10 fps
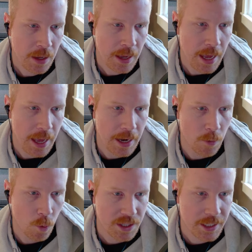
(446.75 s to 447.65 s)
And
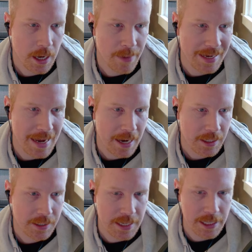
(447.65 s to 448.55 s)
what's coming
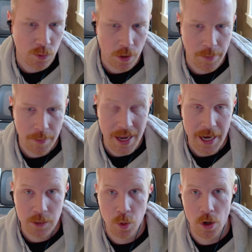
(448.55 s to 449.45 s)
next is we're going to be able to
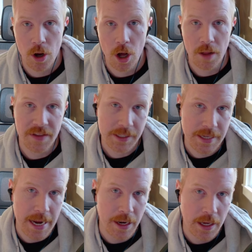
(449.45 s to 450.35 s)
export all of this
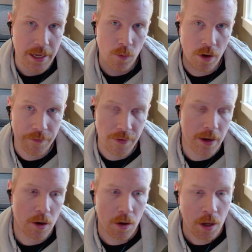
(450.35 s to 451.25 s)
data in one
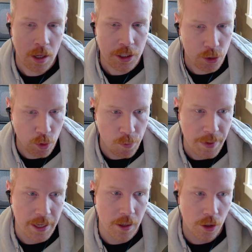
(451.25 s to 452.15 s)
fell swoop
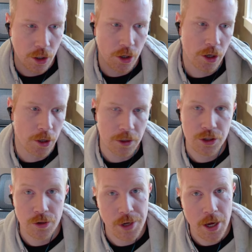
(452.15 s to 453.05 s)
into Looker
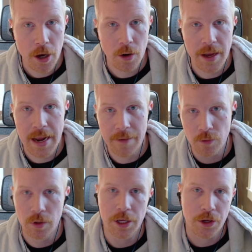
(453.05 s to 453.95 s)
Studio and have a
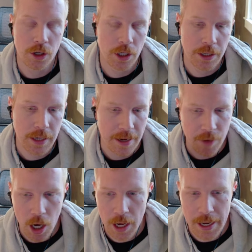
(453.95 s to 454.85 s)
really good kind of
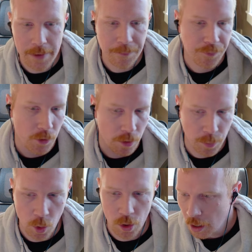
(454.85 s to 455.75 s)
audit
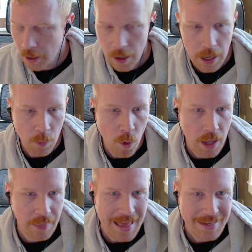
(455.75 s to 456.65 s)
report. One
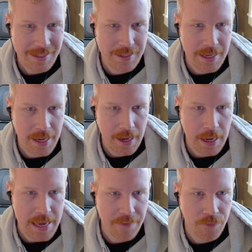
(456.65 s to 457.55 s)
last thing,
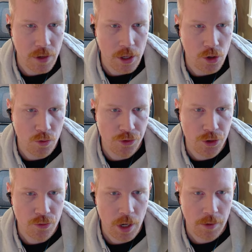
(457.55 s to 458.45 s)
if you do
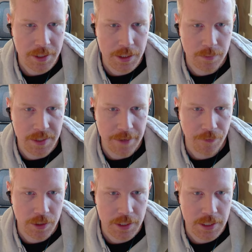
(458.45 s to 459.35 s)
notice some
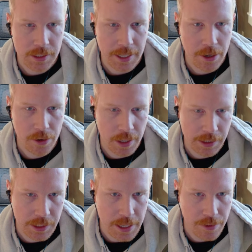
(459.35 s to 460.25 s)
differences, like here you can
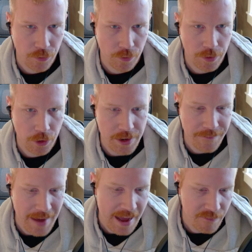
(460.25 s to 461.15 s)
see
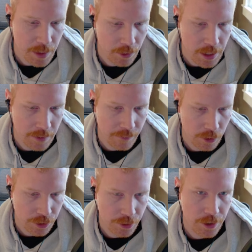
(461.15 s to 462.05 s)
35 million versus
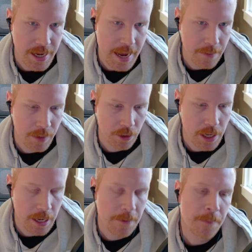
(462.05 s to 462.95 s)
38
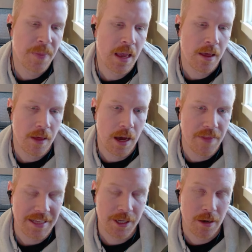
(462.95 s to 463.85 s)
million, that's
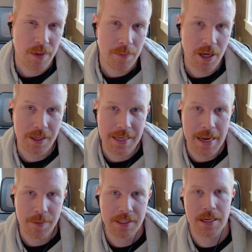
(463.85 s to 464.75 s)
going to be because
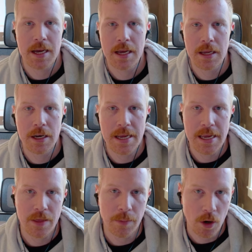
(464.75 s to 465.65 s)
Amazon in the
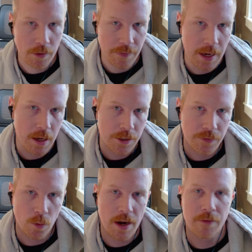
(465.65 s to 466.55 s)
bulk files, for
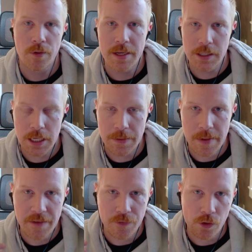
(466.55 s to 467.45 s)
whatever reason,
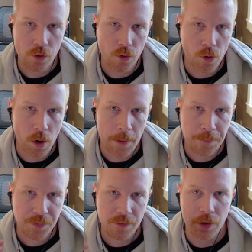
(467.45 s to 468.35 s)
if you
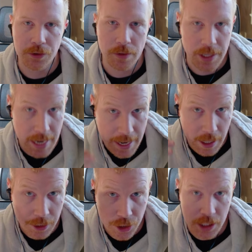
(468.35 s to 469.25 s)
filter the data
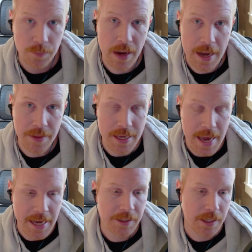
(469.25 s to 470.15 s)
just by the
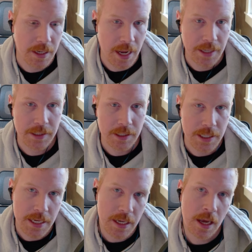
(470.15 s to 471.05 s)
ASIN
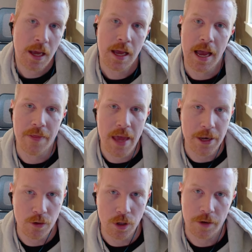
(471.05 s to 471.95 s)
entity, and then you
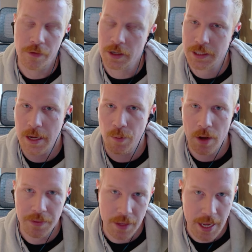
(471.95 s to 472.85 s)
look, for example, at
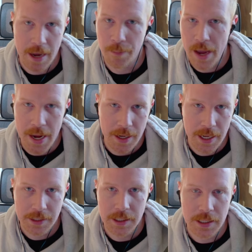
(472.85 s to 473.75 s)
the campaign
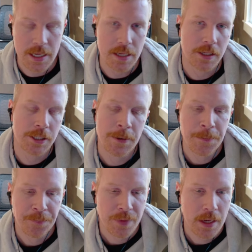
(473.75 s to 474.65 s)
entities,
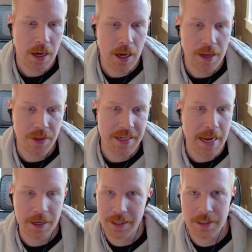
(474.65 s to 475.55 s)
the data
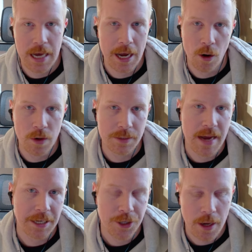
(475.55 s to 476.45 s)
does not always
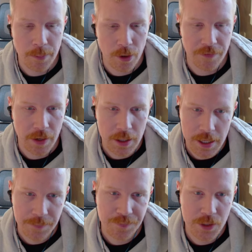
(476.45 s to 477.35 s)
match up perfectly.
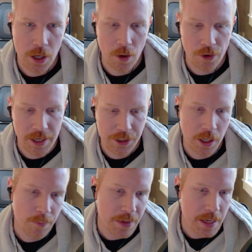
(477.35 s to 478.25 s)
So there is going to
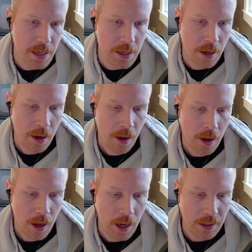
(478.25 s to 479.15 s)
be
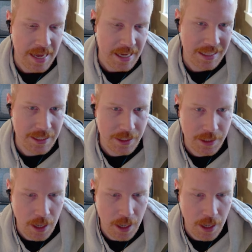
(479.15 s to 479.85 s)
likely some